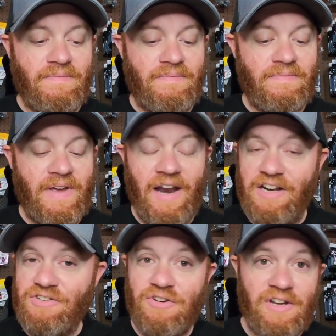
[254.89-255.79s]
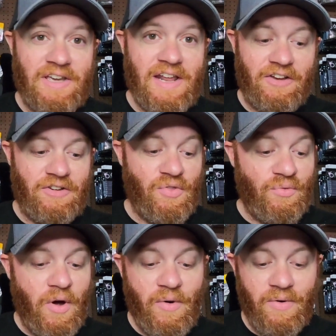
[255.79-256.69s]
And I just couldn't get it. I couldn't
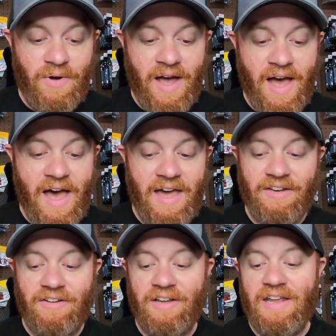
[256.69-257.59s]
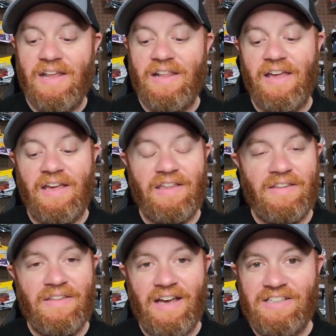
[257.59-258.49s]
throw it right. I couldn't get it like
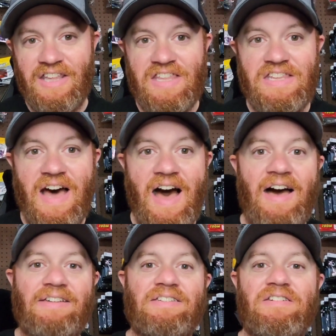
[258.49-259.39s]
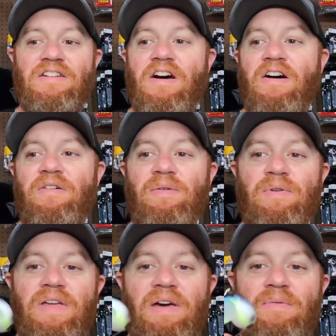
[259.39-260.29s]
next to the docks, it
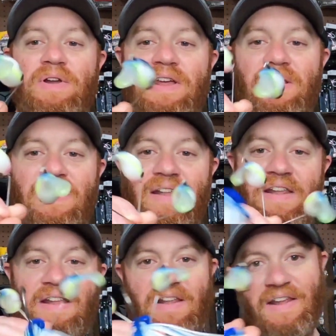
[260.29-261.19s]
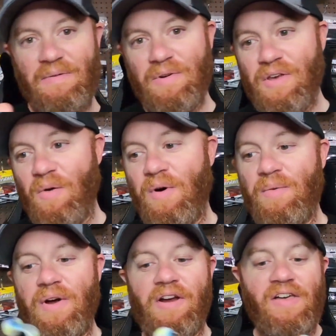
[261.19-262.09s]
wouldn't. It would go one
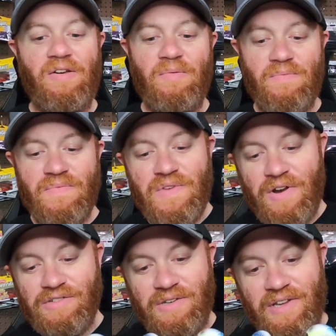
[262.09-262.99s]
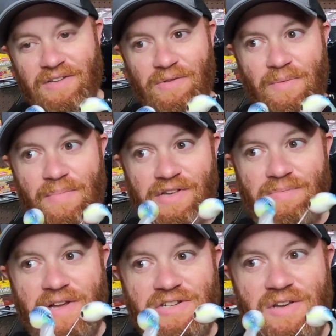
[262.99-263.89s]
way or other. Sometimes with the
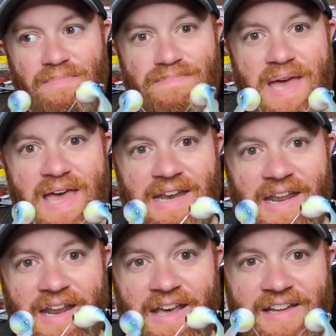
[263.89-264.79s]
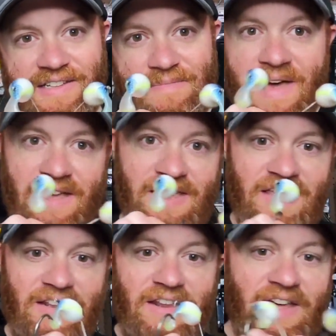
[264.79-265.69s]
buzzbait, you can bend it to make it